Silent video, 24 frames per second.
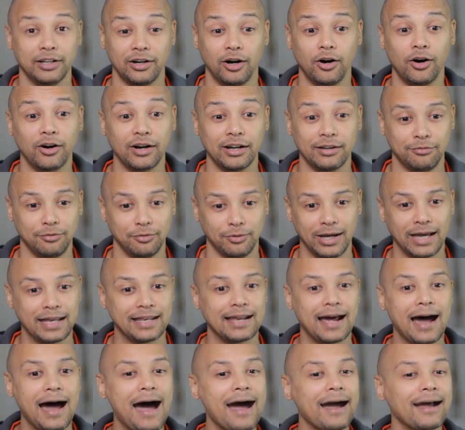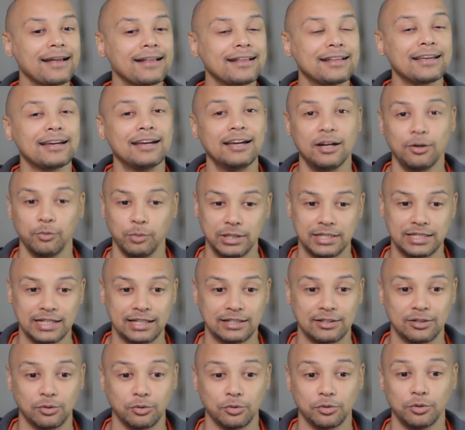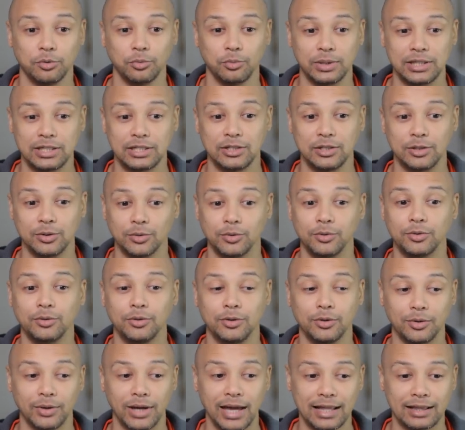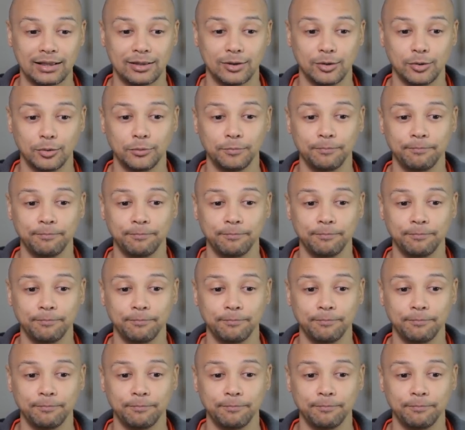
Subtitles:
or if you get hacked, which I don't wish you get to.